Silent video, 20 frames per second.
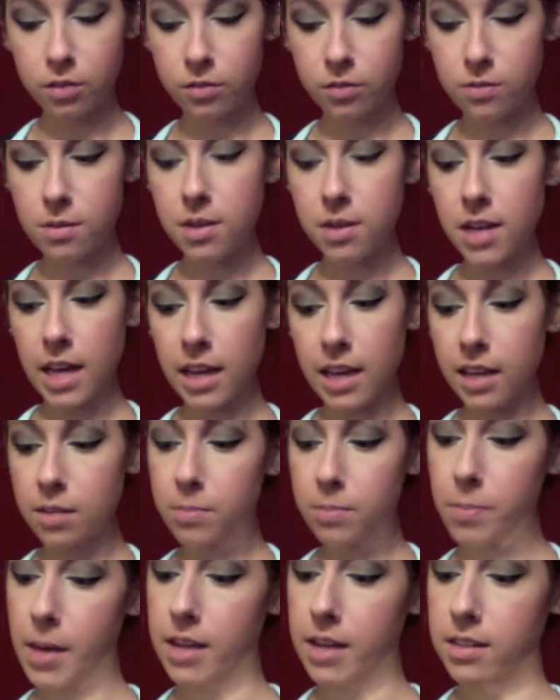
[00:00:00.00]
from the
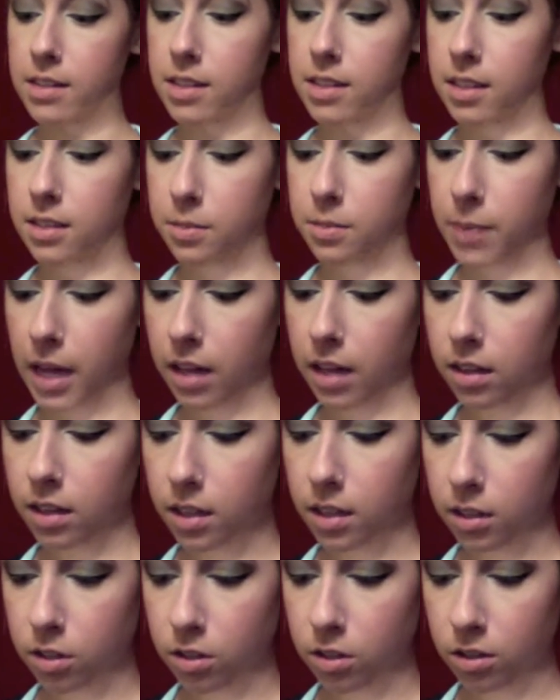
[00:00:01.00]
Naked Basics
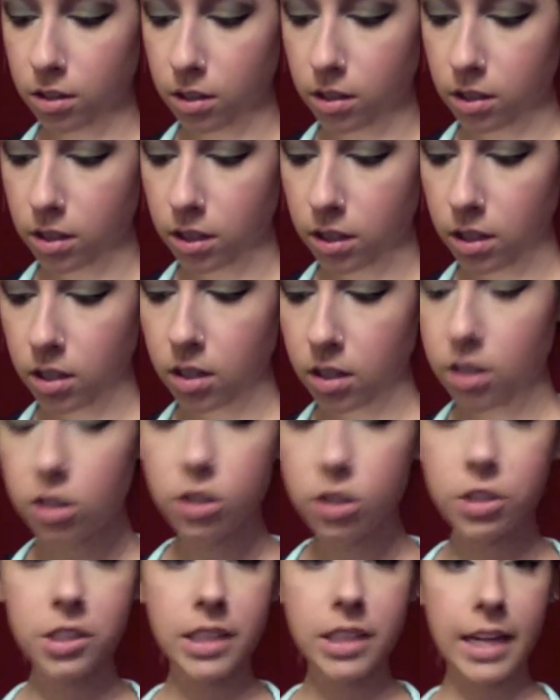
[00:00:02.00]
palette,
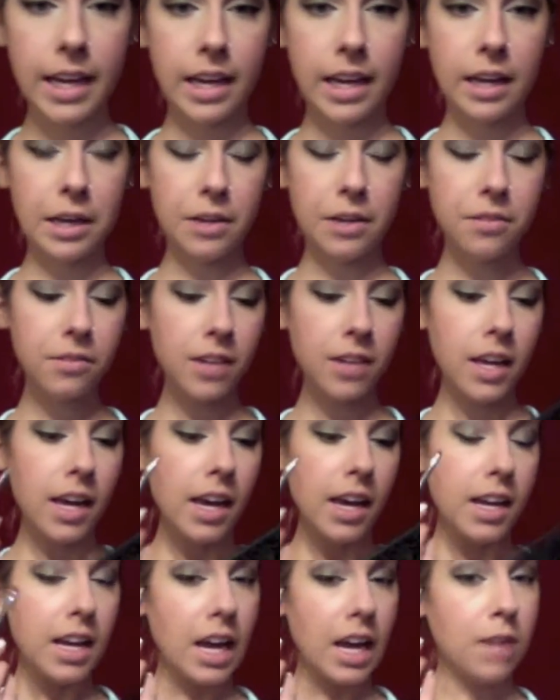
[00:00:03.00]
Crave.
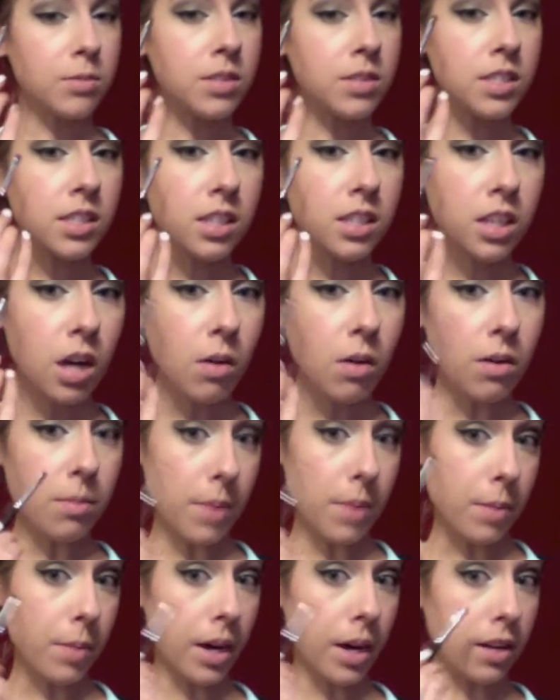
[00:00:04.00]
I'm just going to go
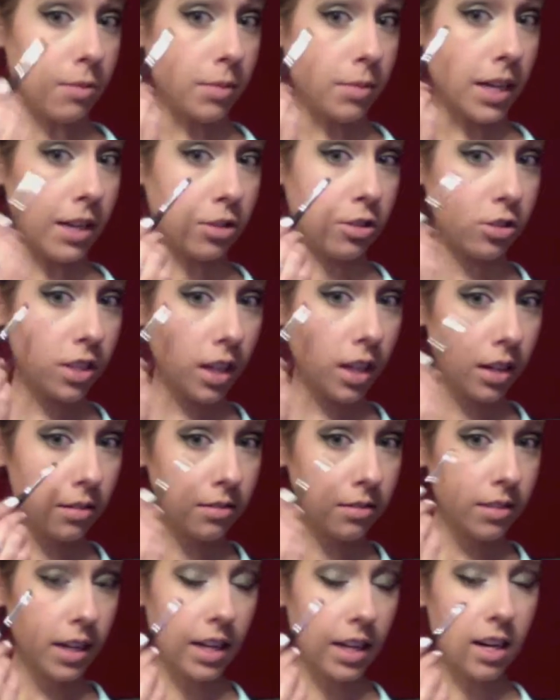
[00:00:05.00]
on my bottom lash line,
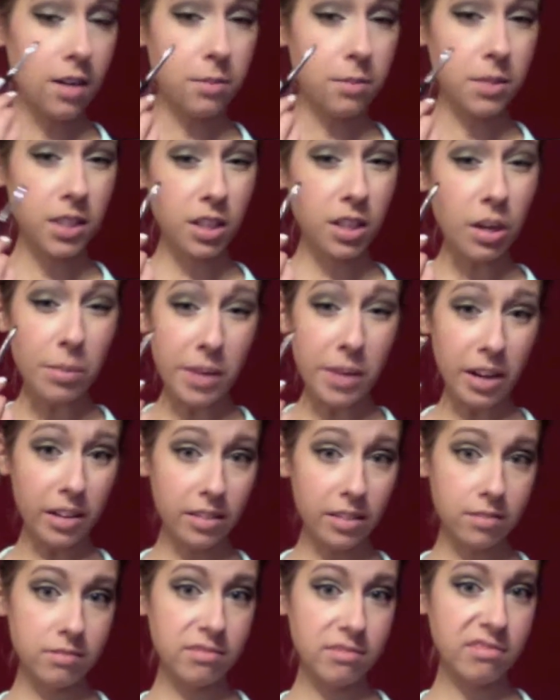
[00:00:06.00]
and I'm going to go
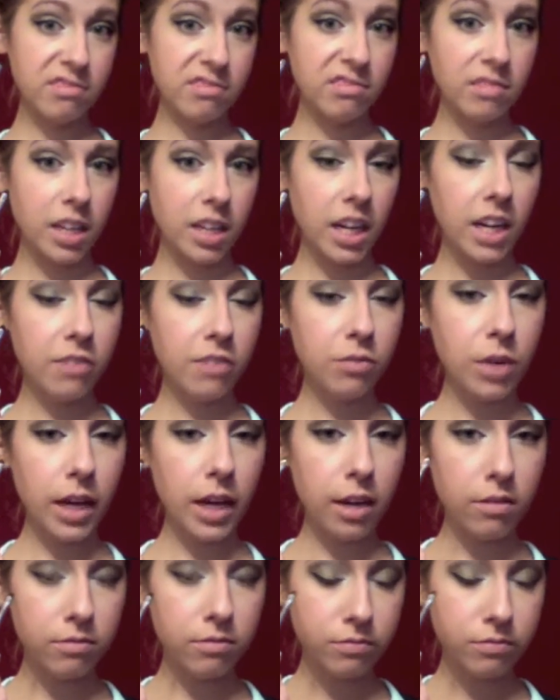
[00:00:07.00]
about halfway.